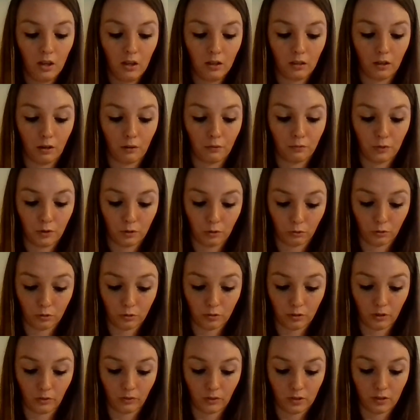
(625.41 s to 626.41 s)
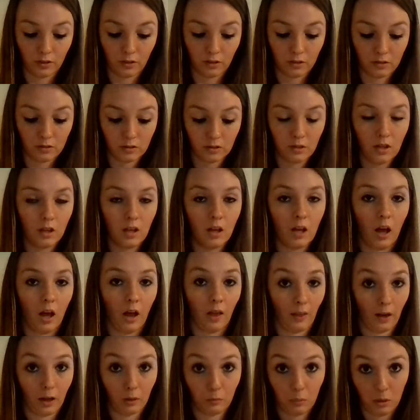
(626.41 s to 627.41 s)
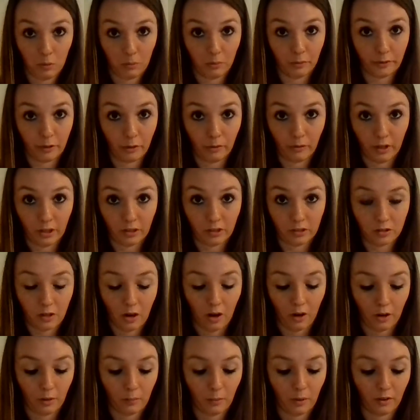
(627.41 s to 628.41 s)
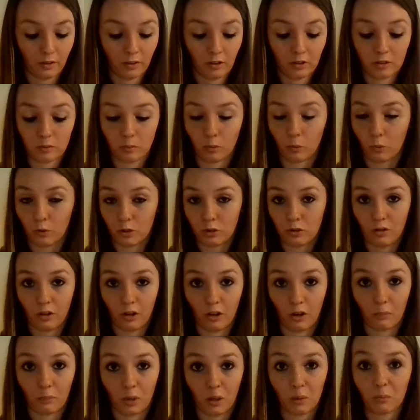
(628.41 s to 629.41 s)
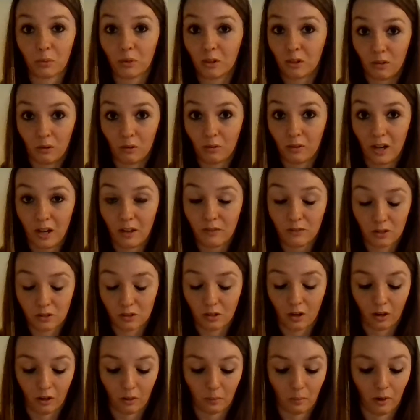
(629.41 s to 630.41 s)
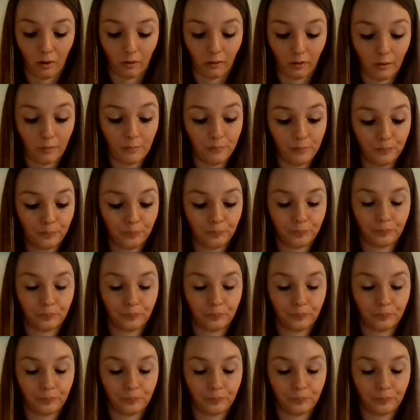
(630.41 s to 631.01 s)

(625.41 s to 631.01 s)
Now funeral services. A lot of people don't like to talk about this, but once you get on paper, you don't have to talk about it.